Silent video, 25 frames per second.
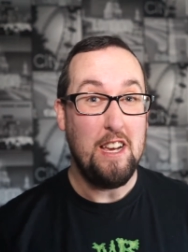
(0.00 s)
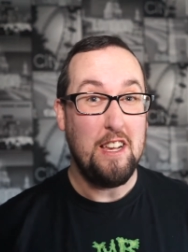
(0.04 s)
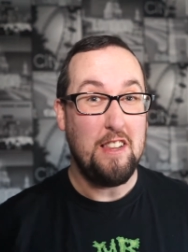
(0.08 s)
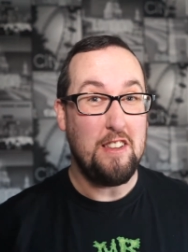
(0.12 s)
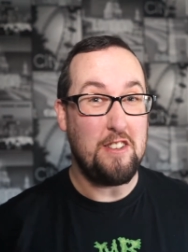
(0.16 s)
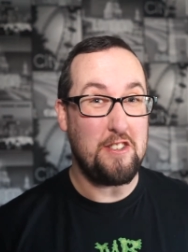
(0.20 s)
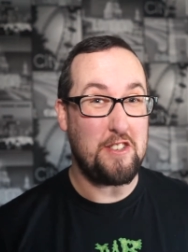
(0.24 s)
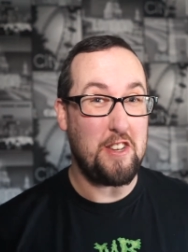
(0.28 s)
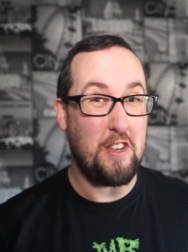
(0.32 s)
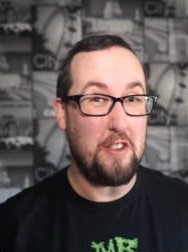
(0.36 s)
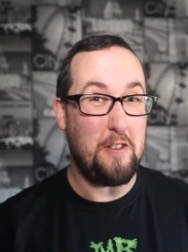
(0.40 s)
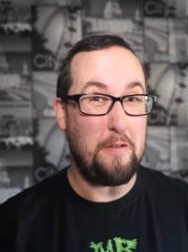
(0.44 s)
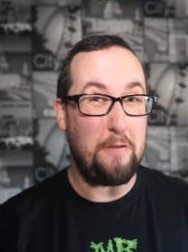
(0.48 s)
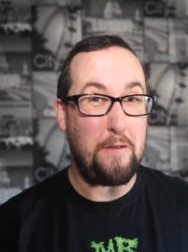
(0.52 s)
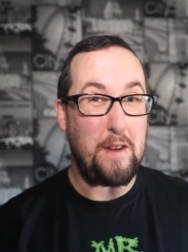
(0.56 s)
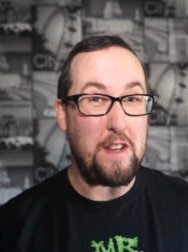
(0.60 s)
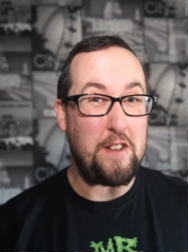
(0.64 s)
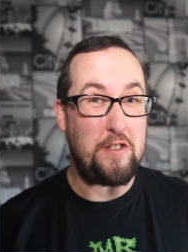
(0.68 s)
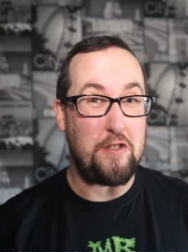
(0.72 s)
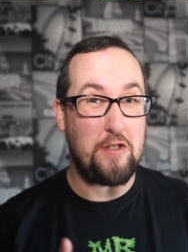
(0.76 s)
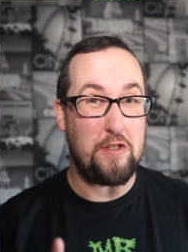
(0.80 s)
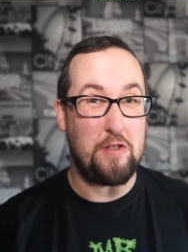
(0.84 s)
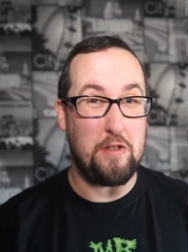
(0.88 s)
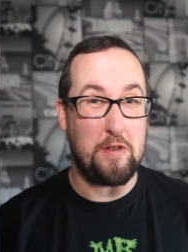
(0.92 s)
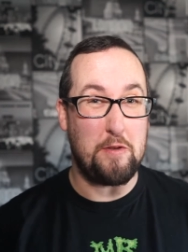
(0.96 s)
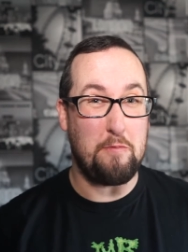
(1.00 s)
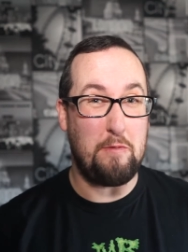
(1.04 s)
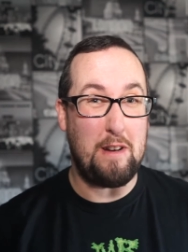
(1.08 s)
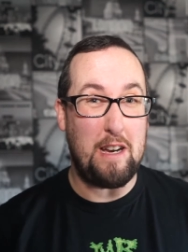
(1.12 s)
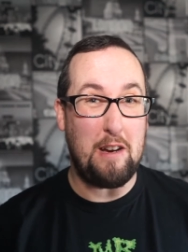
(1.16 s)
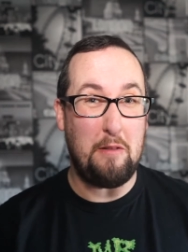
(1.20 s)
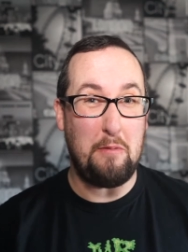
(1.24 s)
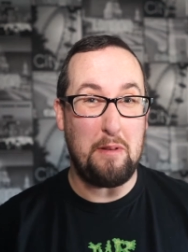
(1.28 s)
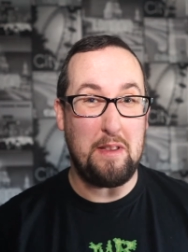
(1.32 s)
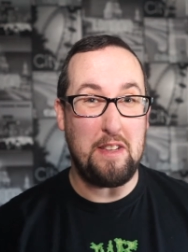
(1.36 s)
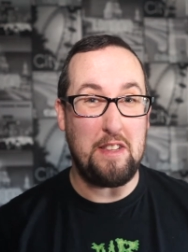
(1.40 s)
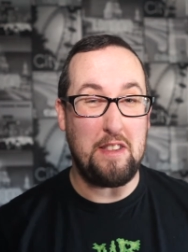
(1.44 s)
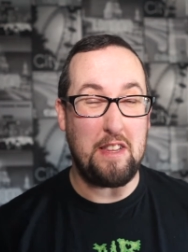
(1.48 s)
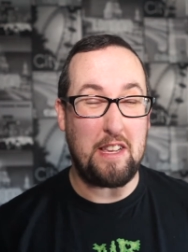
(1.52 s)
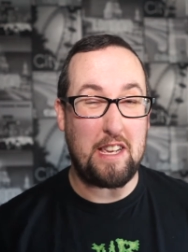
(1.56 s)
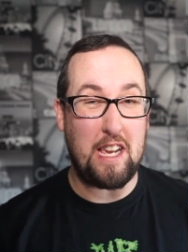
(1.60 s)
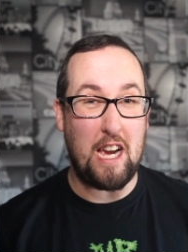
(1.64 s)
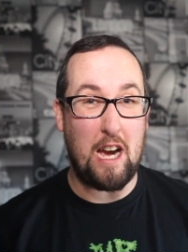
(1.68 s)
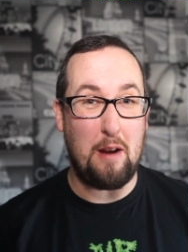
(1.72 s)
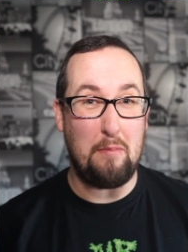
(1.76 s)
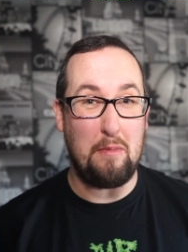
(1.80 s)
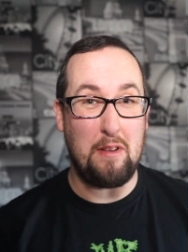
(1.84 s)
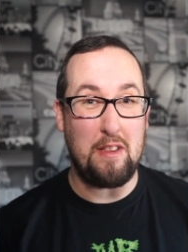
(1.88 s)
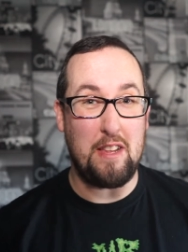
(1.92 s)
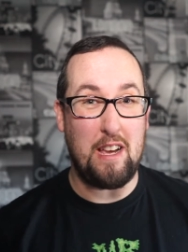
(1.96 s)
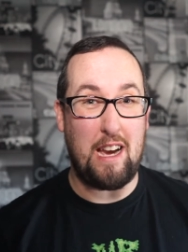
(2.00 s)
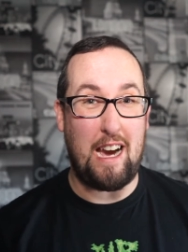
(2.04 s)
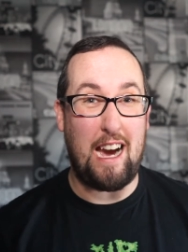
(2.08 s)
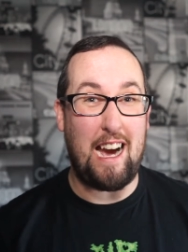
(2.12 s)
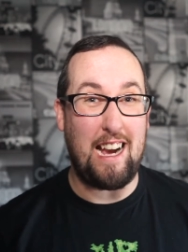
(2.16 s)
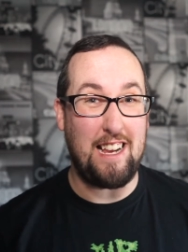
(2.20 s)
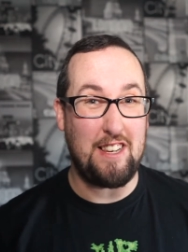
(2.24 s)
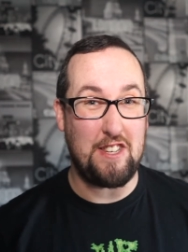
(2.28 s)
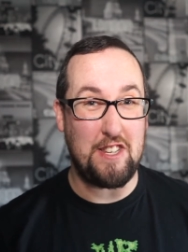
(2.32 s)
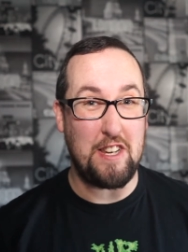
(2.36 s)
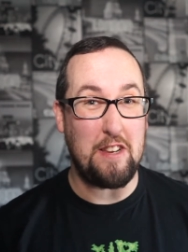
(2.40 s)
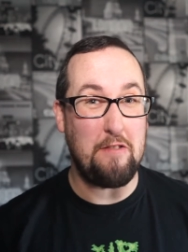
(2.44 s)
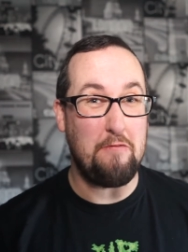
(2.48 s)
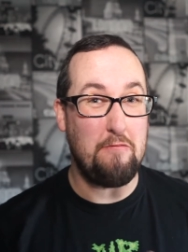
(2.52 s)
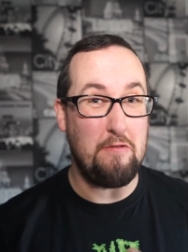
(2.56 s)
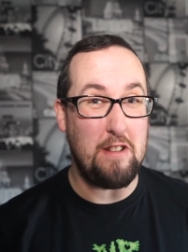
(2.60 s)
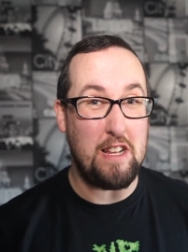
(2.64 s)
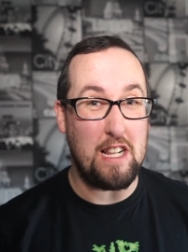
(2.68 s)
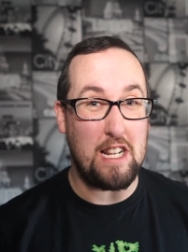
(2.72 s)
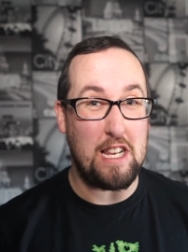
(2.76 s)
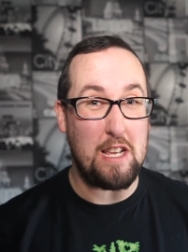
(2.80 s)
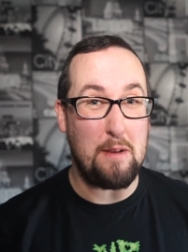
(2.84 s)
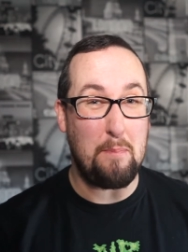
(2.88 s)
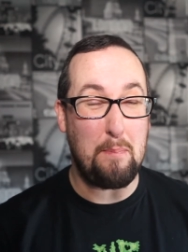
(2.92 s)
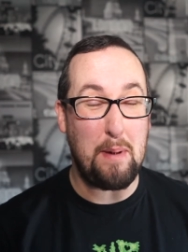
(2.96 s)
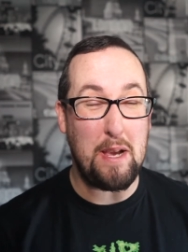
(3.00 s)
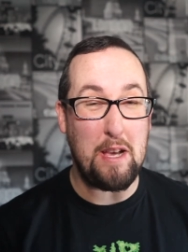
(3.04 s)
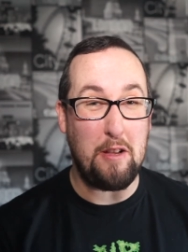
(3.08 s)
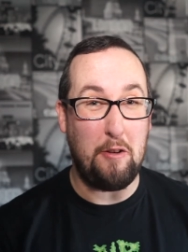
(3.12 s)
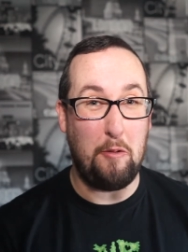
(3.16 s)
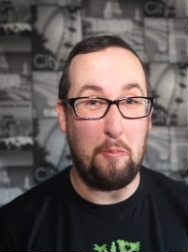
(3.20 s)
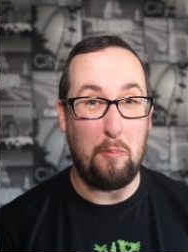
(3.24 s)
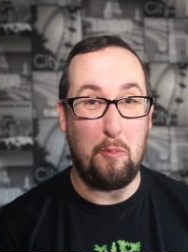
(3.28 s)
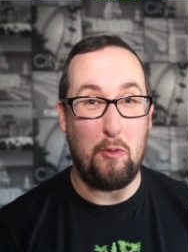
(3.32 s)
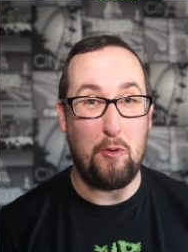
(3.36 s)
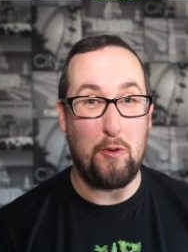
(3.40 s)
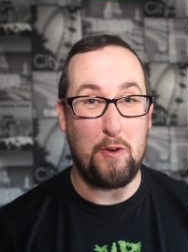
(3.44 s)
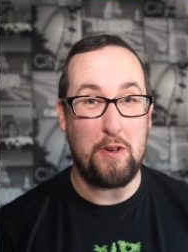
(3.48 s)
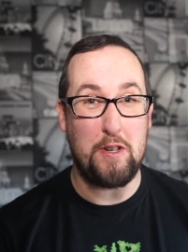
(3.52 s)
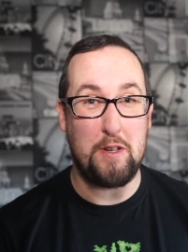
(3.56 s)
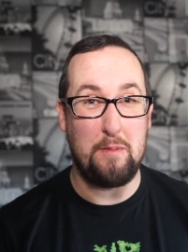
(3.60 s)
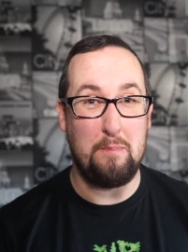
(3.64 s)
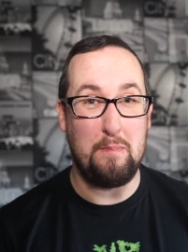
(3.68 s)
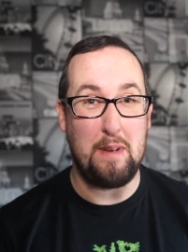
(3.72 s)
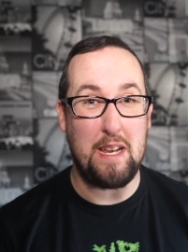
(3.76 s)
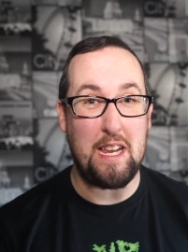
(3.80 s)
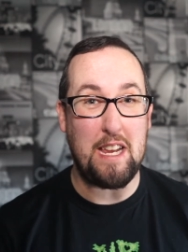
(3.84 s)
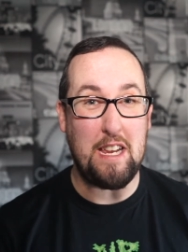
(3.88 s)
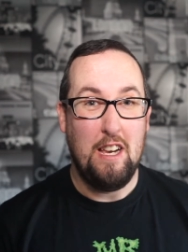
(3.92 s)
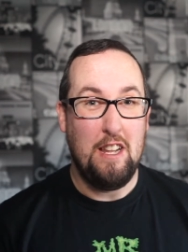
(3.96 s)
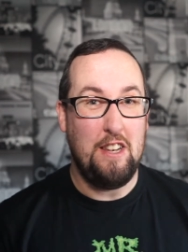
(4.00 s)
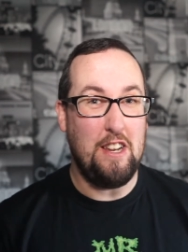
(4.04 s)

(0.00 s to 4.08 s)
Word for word: there's other features as well within the camera that actually really appeal more to me.